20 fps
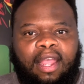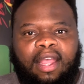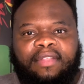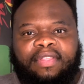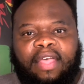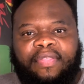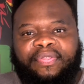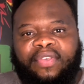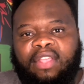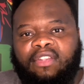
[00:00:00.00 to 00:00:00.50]

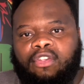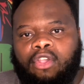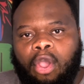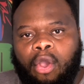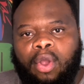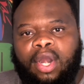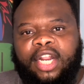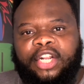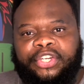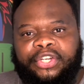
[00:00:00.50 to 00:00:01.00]
that these
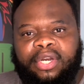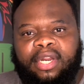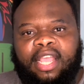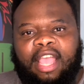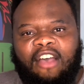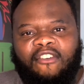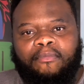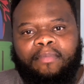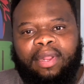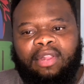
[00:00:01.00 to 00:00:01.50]
coalition
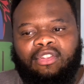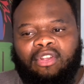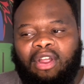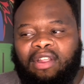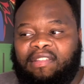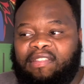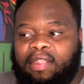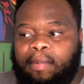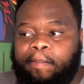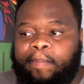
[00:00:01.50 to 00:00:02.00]
governments are
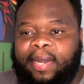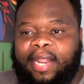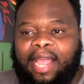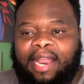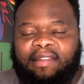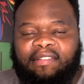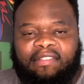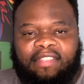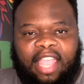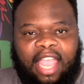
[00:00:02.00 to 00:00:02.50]
simply
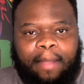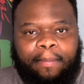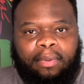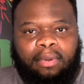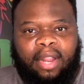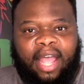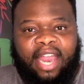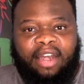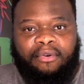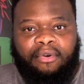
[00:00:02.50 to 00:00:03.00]

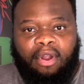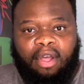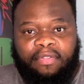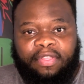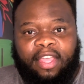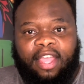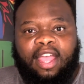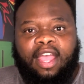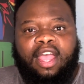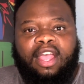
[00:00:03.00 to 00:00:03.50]
unstable and
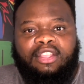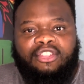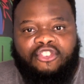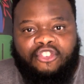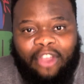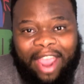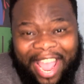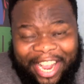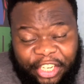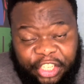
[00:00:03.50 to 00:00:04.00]
rather
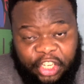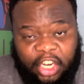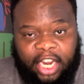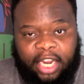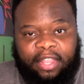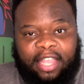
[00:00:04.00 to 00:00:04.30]
trashy.